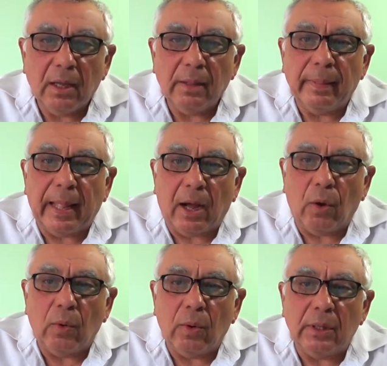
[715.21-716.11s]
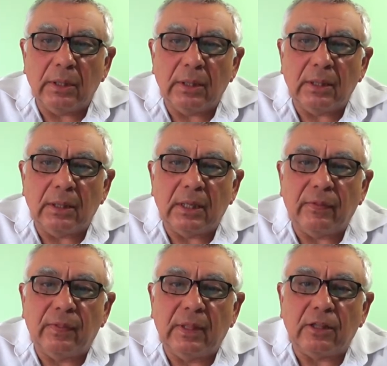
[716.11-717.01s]
Now, the,
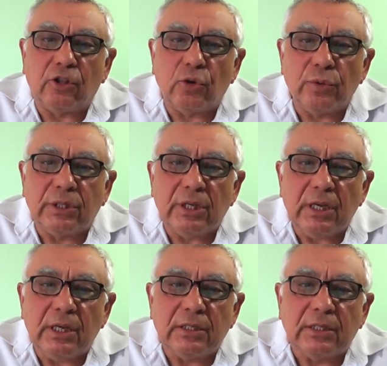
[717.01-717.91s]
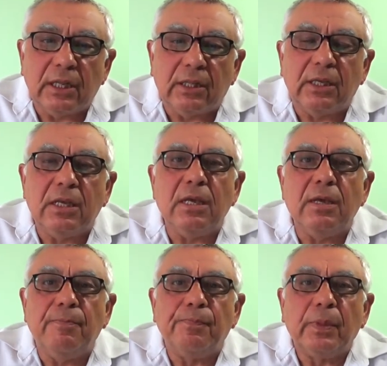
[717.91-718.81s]
the truth is that
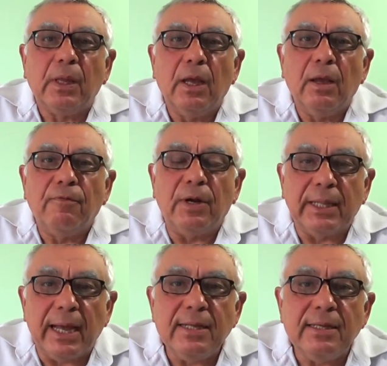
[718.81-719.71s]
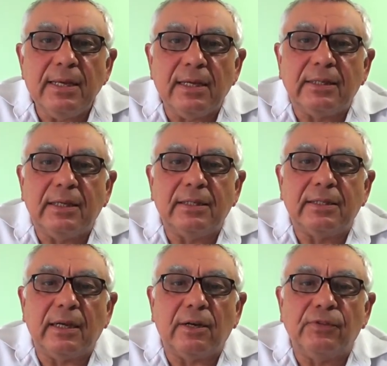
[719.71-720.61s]
he, for nine years, he
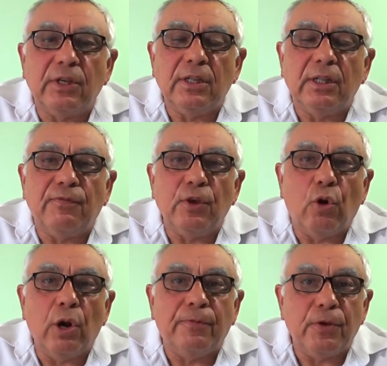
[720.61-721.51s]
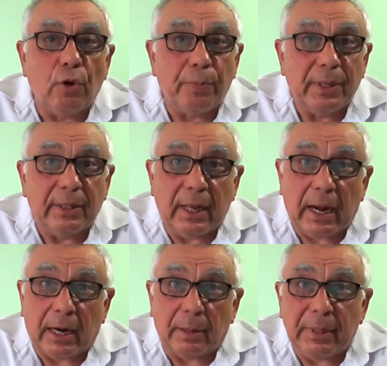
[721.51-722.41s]
served the Ethiopian
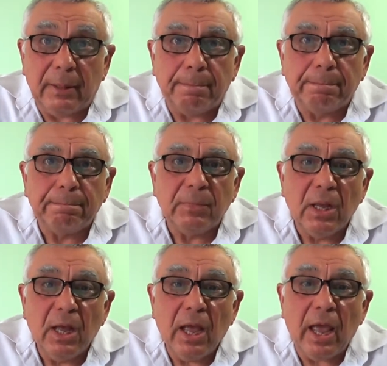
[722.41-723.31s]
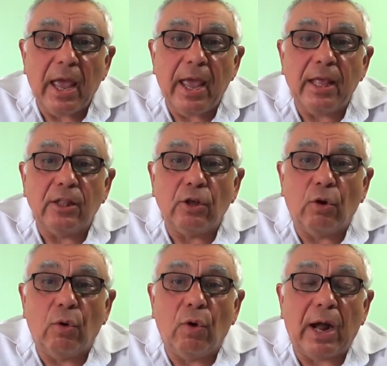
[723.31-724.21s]
army. And
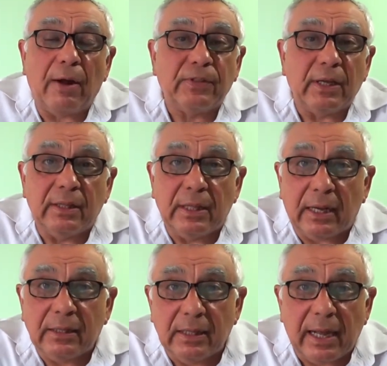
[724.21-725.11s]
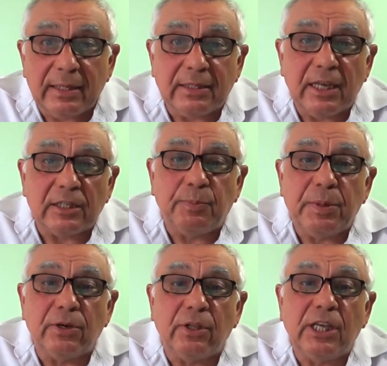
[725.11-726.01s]
oh, after the nine years
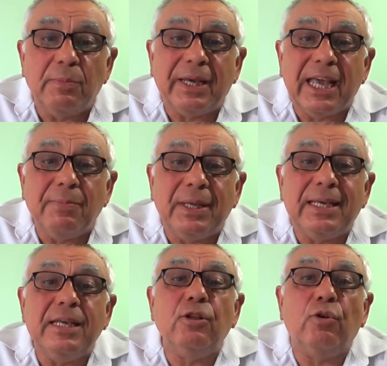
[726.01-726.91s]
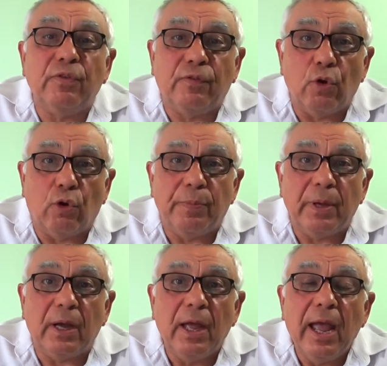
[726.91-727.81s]
period, he became the king of
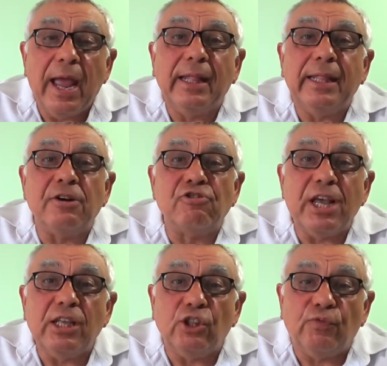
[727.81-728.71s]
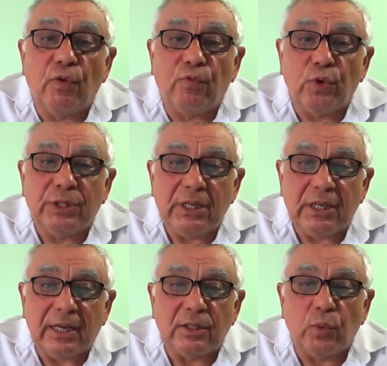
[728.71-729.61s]
Ethiopia and reigned for 40
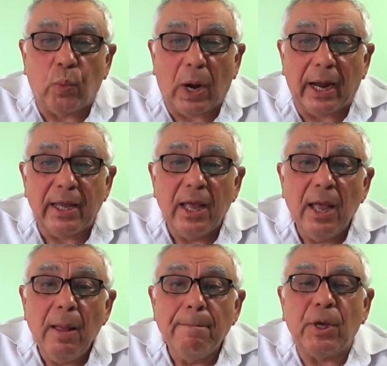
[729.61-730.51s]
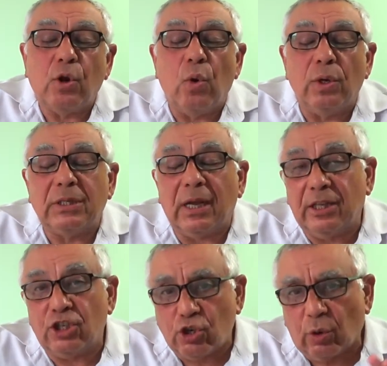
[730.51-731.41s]
years. Why? Because
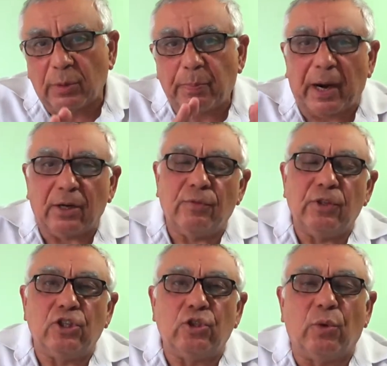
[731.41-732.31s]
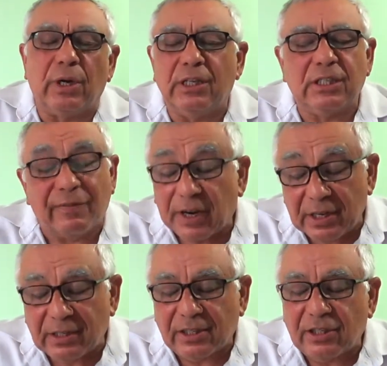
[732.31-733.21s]
the short part of the story is a very
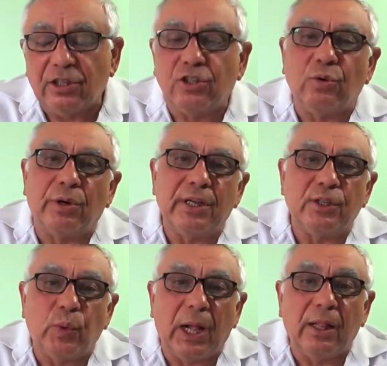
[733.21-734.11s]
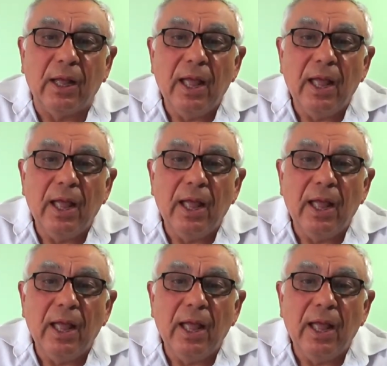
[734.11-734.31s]
interesting story as well.